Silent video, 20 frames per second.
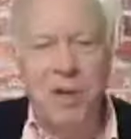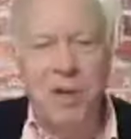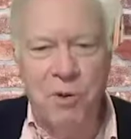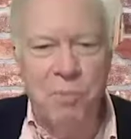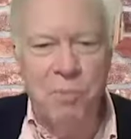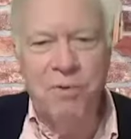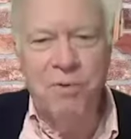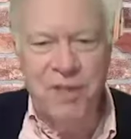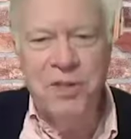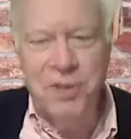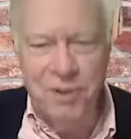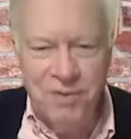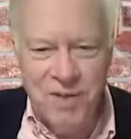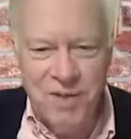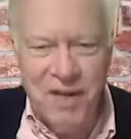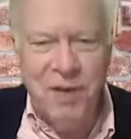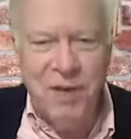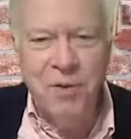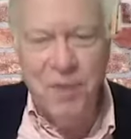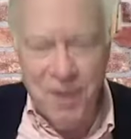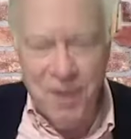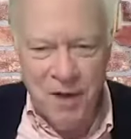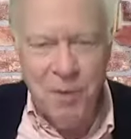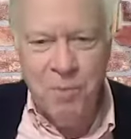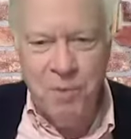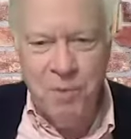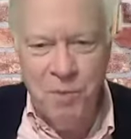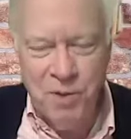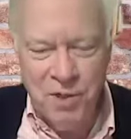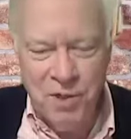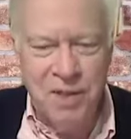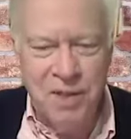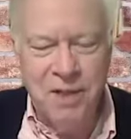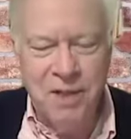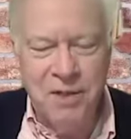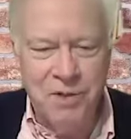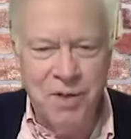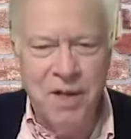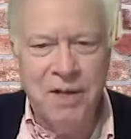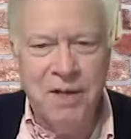profession of psychotherapy, which I think
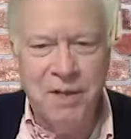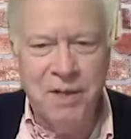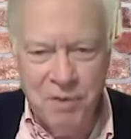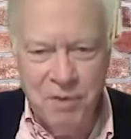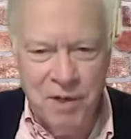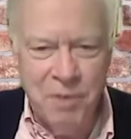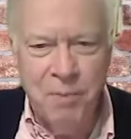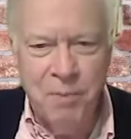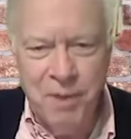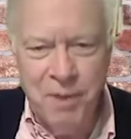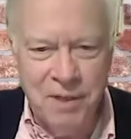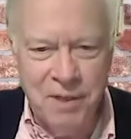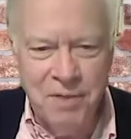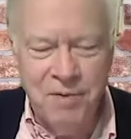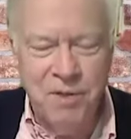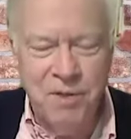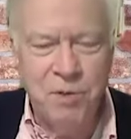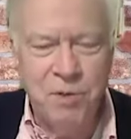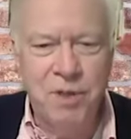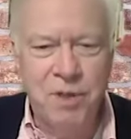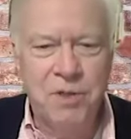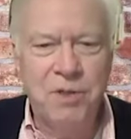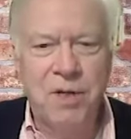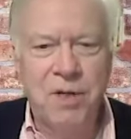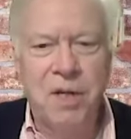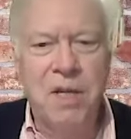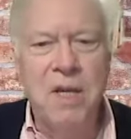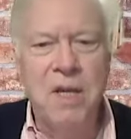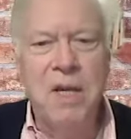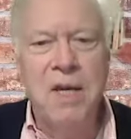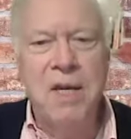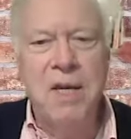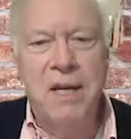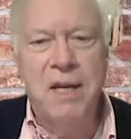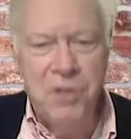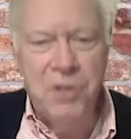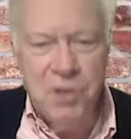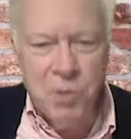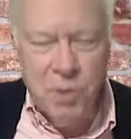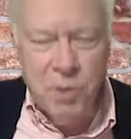has gotten incredibly individualistic. I
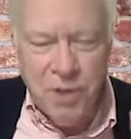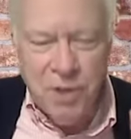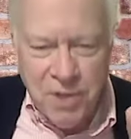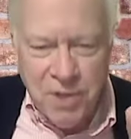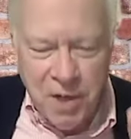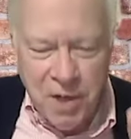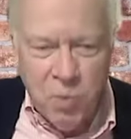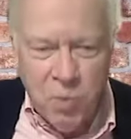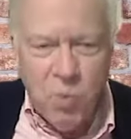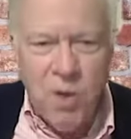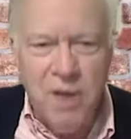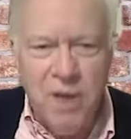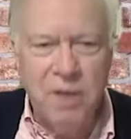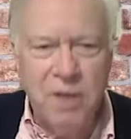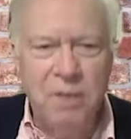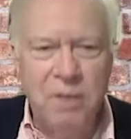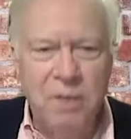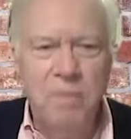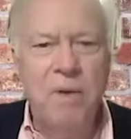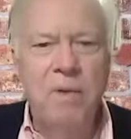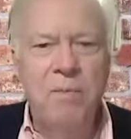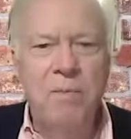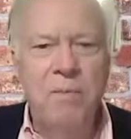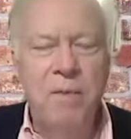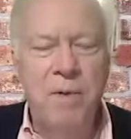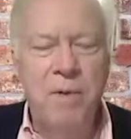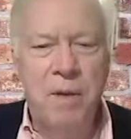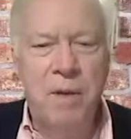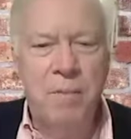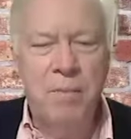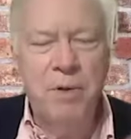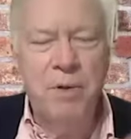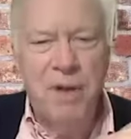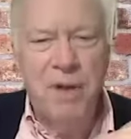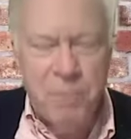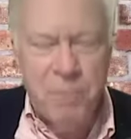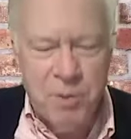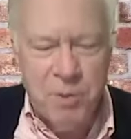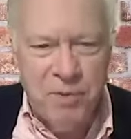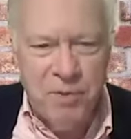just want to say one
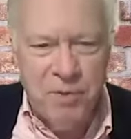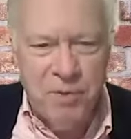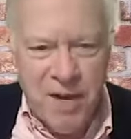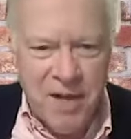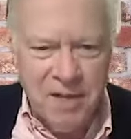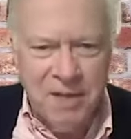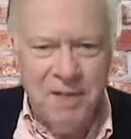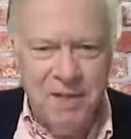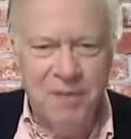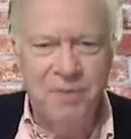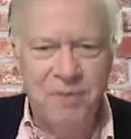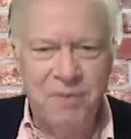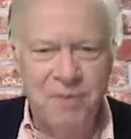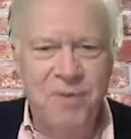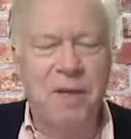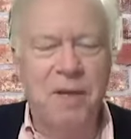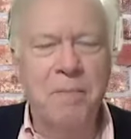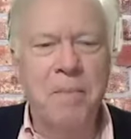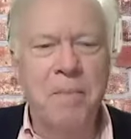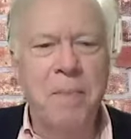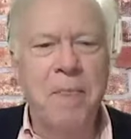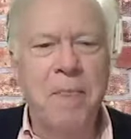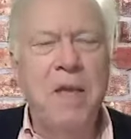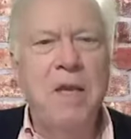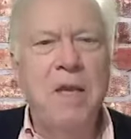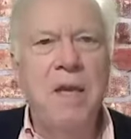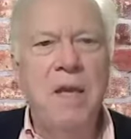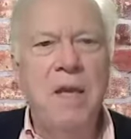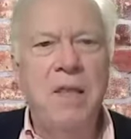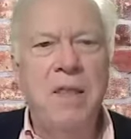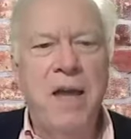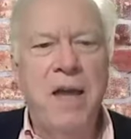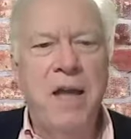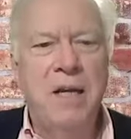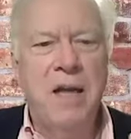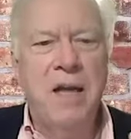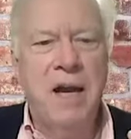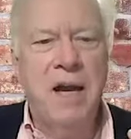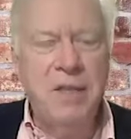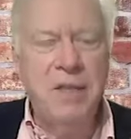perhaps provocative thing,
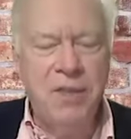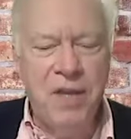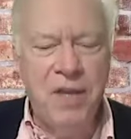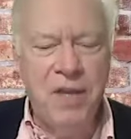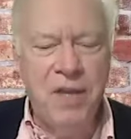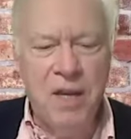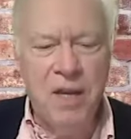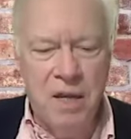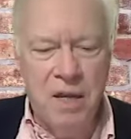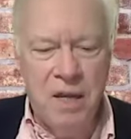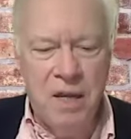that I think